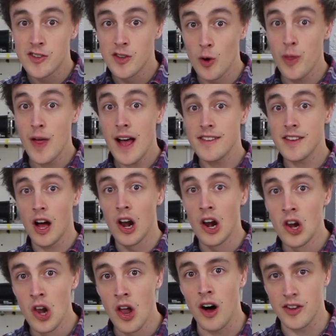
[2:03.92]
So there's a
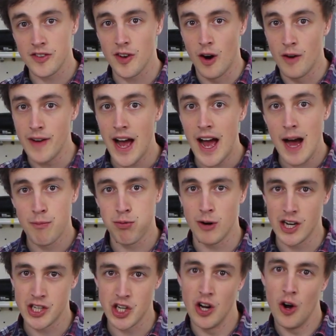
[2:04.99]
lot of air
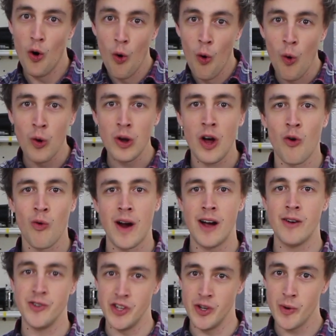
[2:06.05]
pressure all
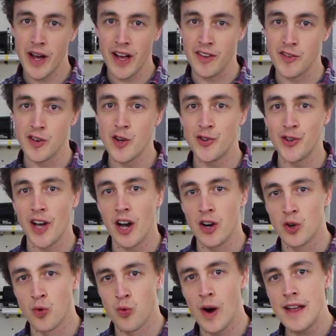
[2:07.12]
around you exerting a
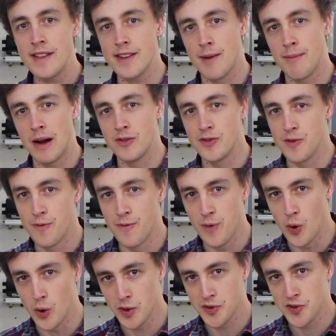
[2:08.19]
great amount of
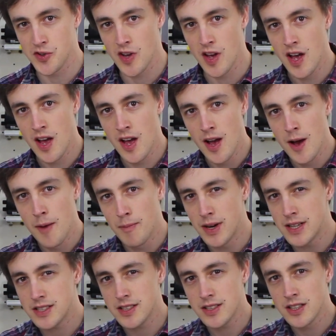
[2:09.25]
force.
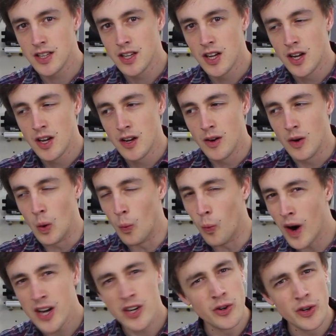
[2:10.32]
But
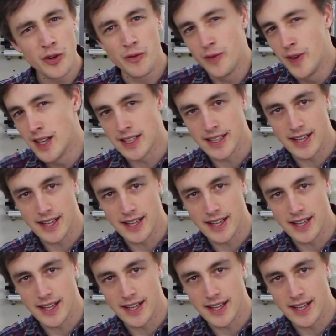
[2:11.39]
why don't you feel